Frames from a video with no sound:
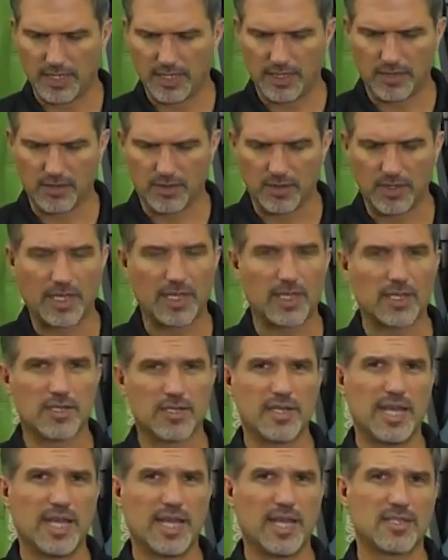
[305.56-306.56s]
luggage
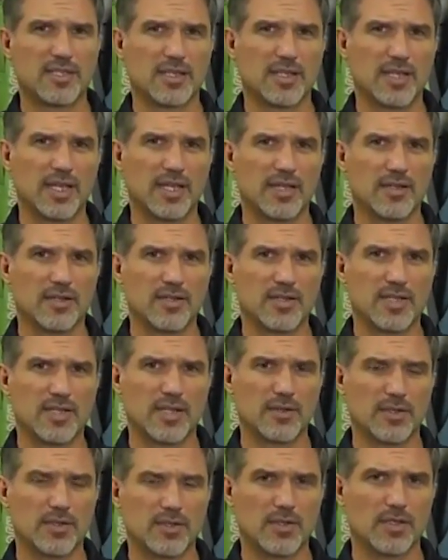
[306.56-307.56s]
tags and leather,
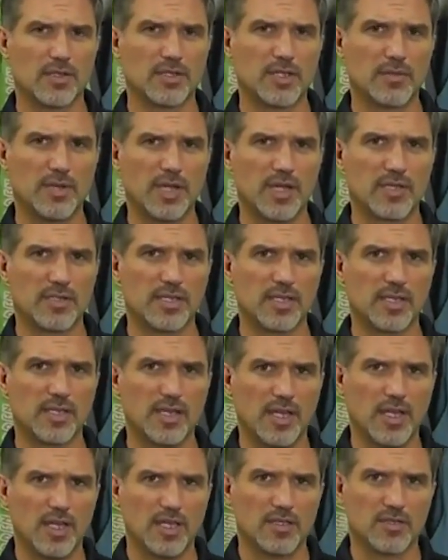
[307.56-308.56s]
etc. is all debossing.
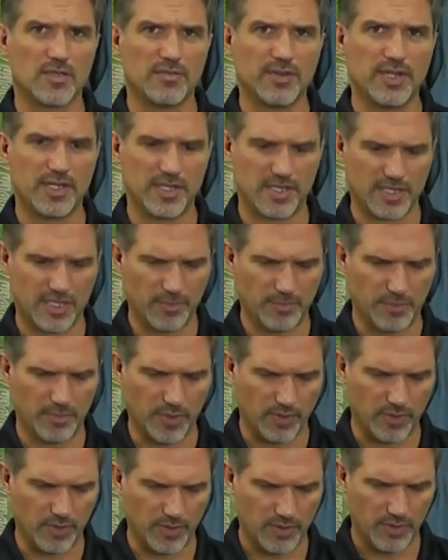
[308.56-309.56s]
So it's very
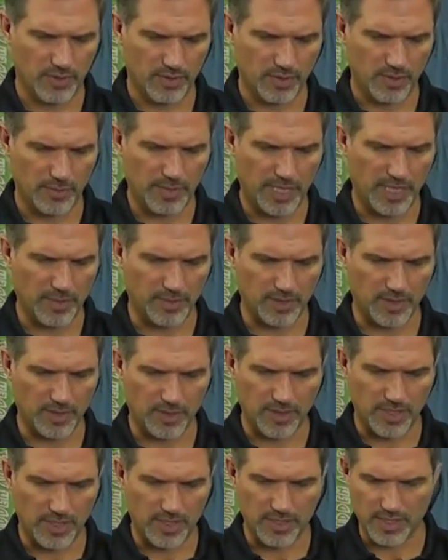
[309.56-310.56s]
simple to be able to
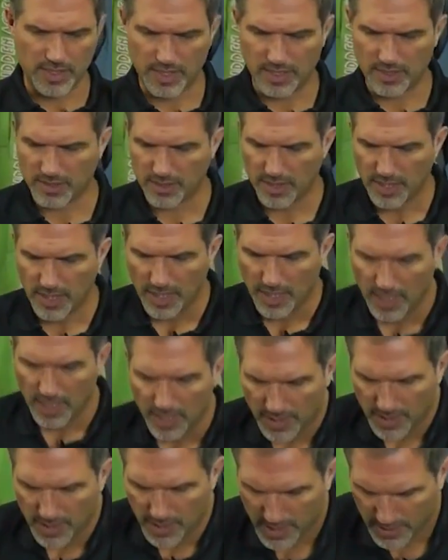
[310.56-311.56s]
do these things.
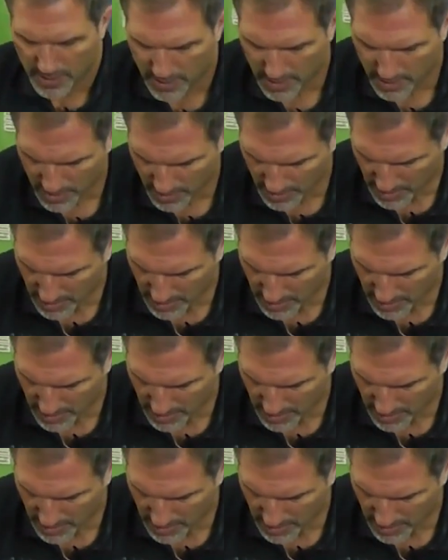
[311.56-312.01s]
This is a